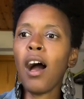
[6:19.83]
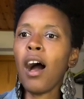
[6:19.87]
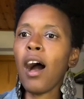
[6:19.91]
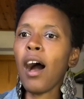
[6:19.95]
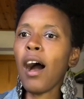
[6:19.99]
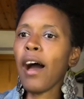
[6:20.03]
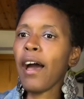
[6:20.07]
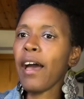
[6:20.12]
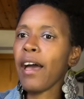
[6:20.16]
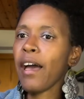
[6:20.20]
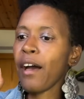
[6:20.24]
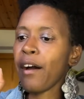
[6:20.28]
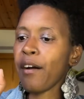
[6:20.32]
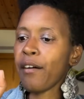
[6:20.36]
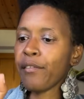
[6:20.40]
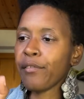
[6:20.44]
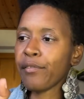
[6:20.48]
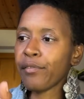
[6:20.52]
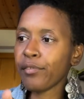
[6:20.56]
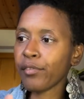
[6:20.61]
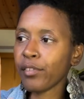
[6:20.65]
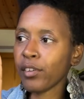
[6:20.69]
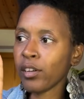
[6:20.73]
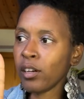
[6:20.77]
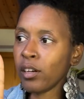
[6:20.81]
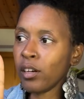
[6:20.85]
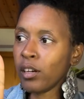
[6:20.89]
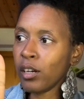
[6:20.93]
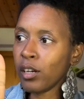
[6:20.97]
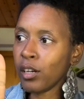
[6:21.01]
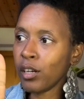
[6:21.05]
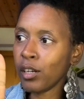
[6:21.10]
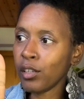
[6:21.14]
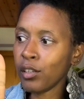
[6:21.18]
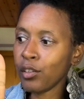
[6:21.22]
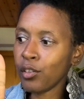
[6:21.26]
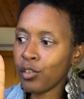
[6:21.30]
I have
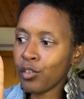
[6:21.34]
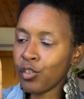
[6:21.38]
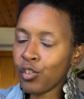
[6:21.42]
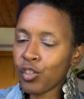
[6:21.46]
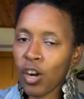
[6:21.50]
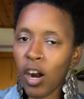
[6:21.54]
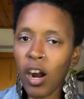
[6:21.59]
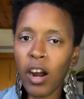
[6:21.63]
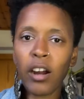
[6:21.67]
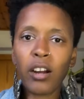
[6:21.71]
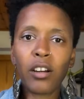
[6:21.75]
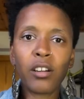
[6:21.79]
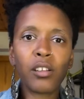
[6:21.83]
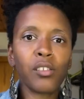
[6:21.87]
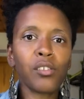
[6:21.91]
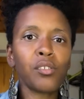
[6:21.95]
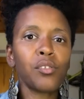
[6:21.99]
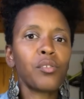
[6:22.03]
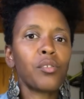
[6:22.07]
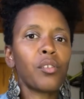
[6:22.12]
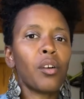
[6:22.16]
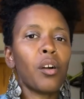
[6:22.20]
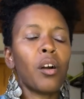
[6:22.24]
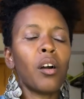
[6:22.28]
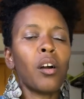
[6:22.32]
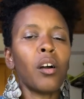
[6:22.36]
the jars